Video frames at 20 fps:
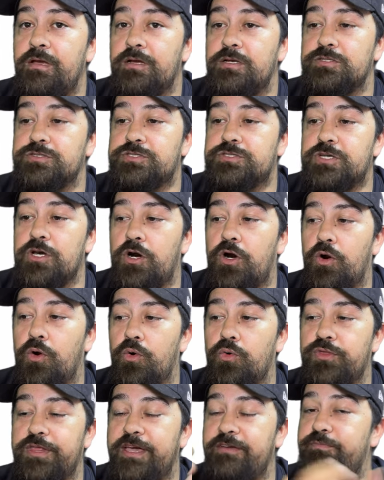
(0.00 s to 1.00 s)

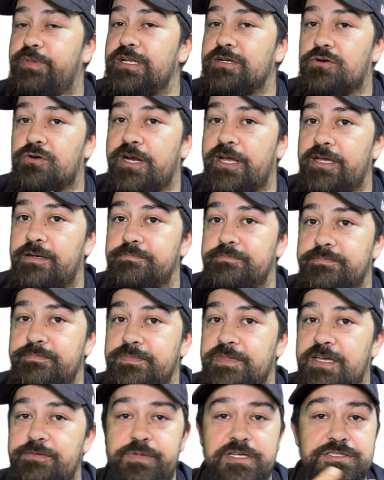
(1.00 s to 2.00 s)
so they've been great.
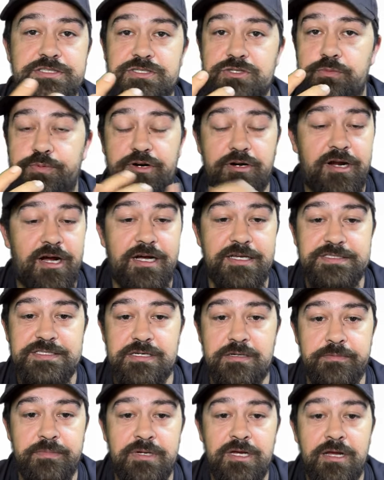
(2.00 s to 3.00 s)
They've been super
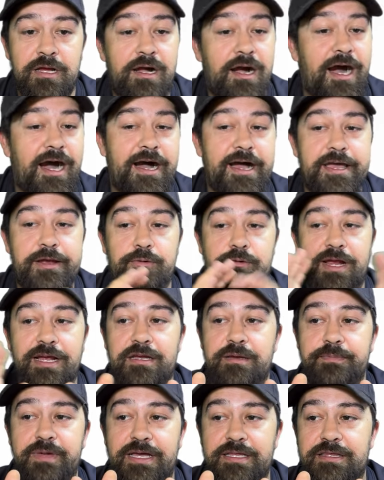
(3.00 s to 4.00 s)
awesome. I
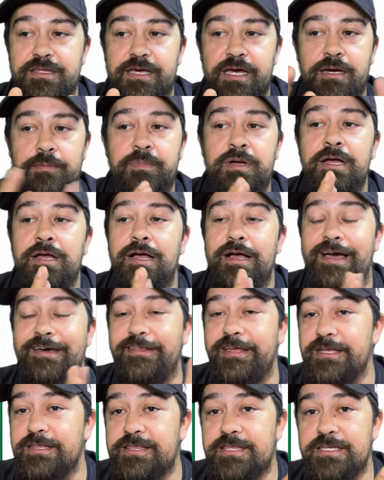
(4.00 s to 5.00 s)
recommend them. I think